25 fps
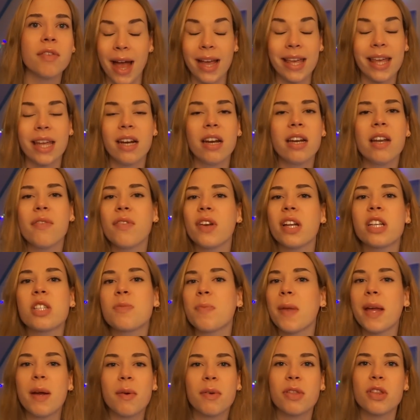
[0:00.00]
I cannot even
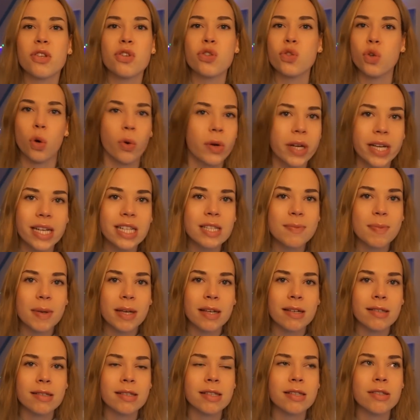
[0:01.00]
explain what the story is
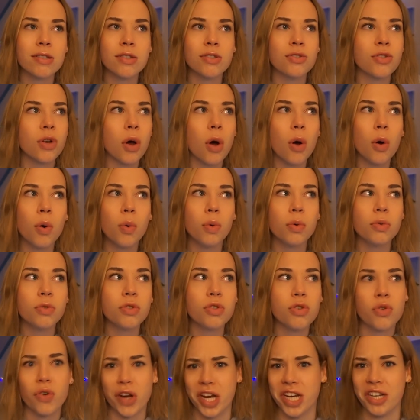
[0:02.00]
because it's so
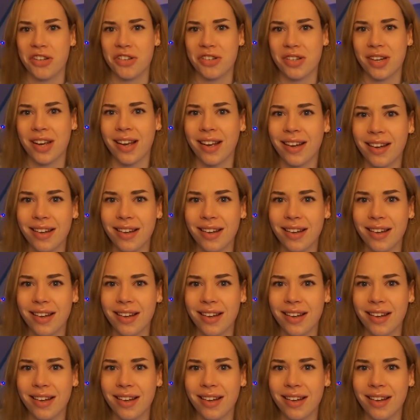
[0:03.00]
strange.